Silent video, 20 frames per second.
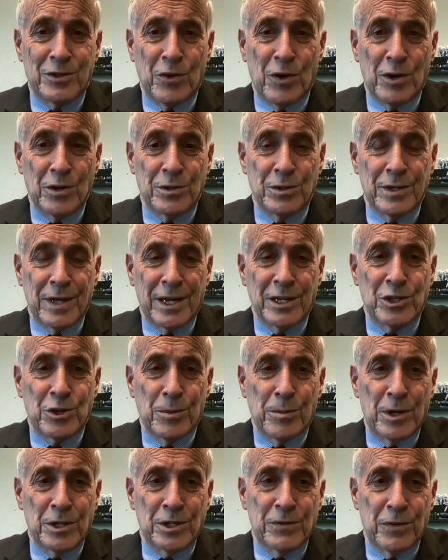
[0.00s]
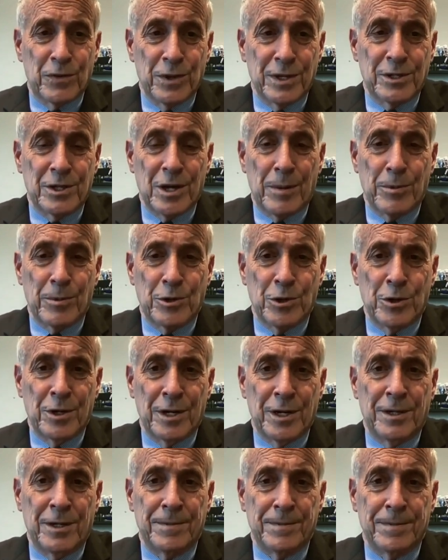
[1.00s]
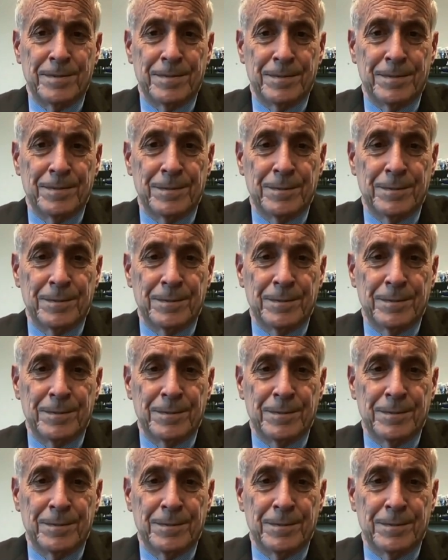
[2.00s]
thanks so much for this opportunity.